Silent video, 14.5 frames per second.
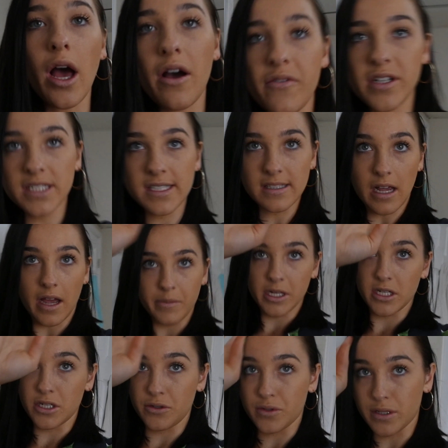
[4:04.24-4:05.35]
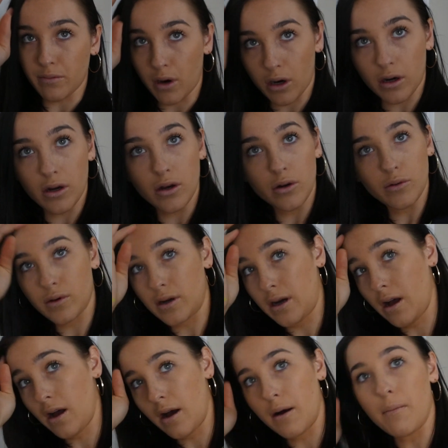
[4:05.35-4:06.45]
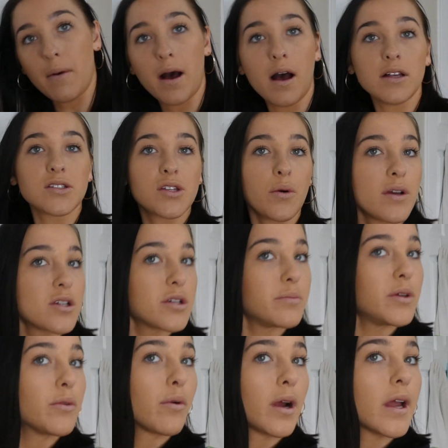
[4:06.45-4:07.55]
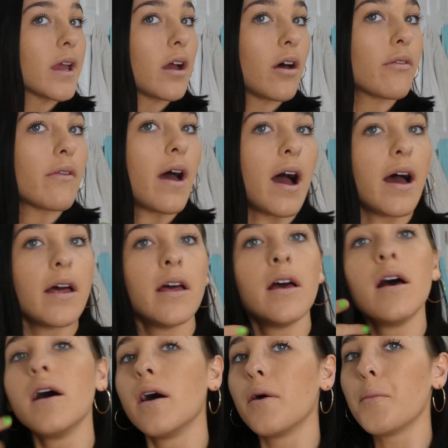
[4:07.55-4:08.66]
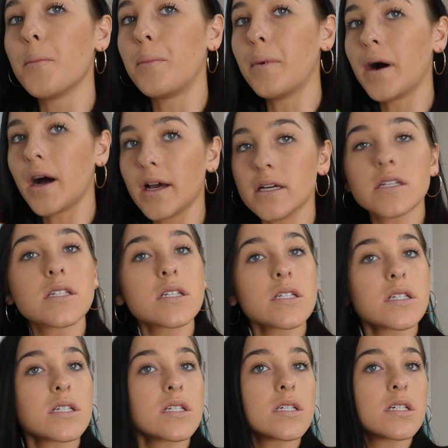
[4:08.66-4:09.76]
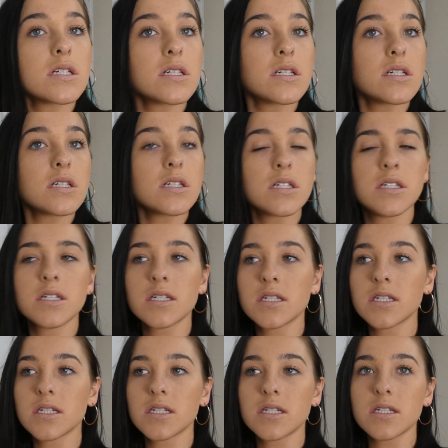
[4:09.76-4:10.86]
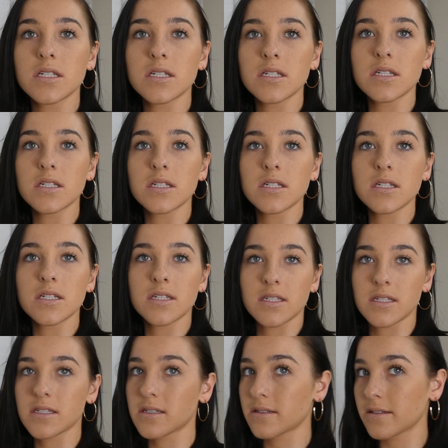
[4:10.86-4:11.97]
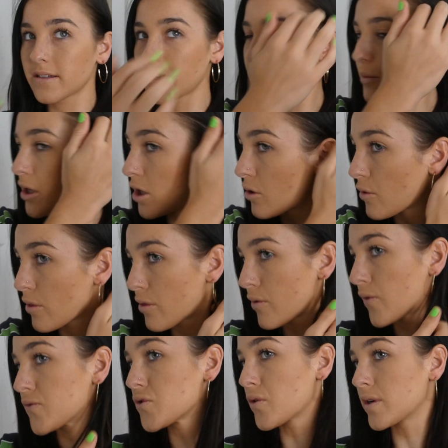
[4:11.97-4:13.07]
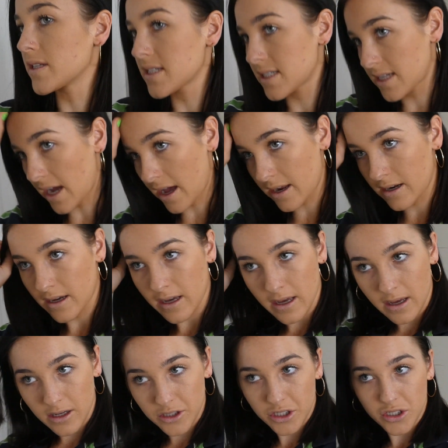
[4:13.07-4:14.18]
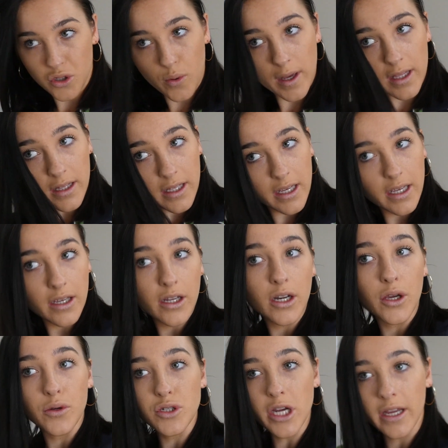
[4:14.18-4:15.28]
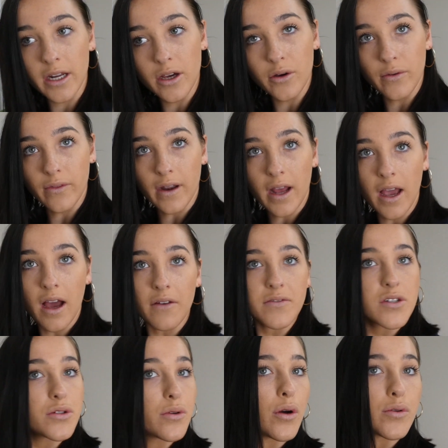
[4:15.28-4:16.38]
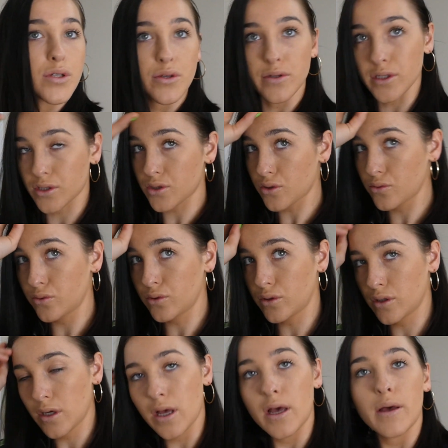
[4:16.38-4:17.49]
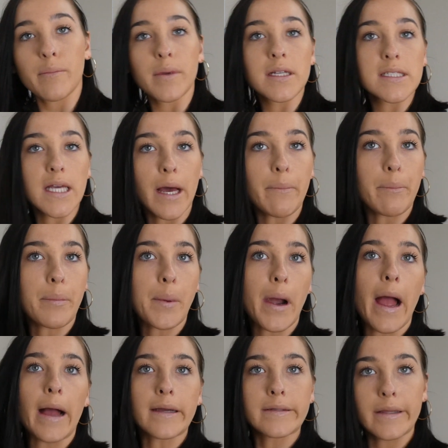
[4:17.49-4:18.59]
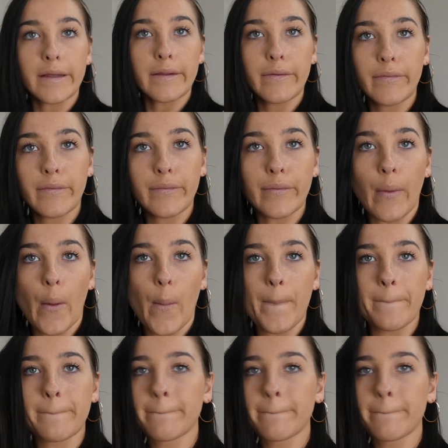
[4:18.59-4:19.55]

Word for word: I have an assignment due tomorrow, so I should be working on that, but I'm gonna go to the thrift store instead. Just quickly gonna go check it out, and then I have to go to the school because I got practice. So